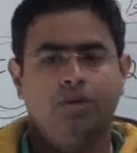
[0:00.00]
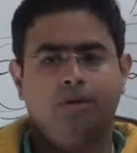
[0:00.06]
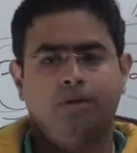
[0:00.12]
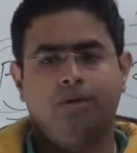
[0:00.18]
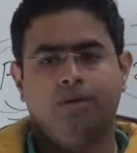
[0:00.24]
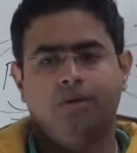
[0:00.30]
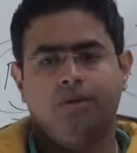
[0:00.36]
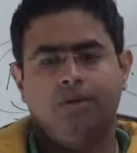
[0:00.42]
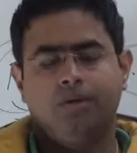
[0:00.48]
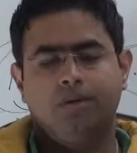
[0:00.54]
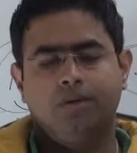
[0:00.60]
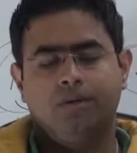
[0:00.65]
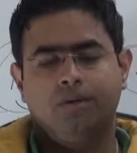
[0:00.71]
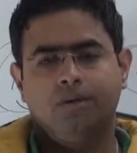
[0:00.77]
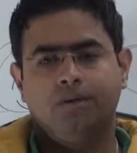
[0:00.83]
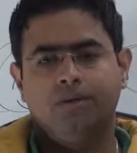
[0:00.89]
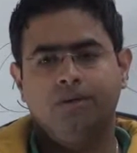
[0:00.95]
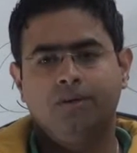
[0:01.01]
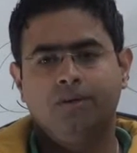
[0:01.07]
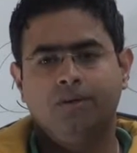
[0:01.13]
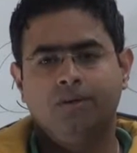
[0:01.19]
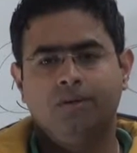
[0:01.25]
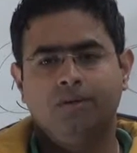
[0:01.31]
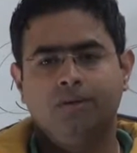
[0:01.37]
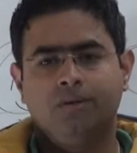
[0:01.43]

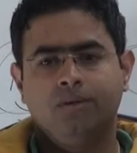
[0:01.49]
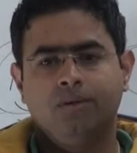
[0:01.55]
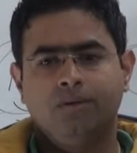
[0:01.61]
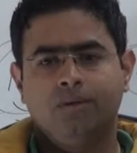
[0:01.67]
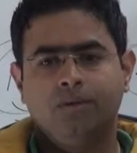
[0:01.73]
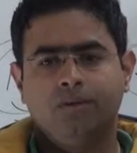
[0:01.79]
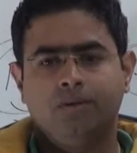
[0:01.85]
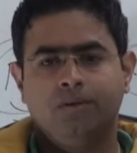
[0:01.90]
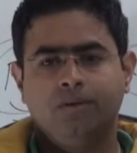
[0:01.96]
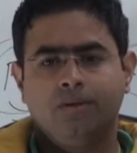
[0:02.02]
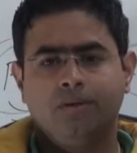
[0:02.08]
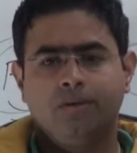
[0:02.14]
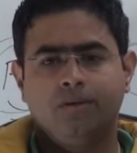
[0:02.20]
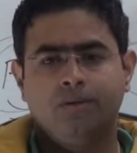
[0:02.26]
(no one is talking)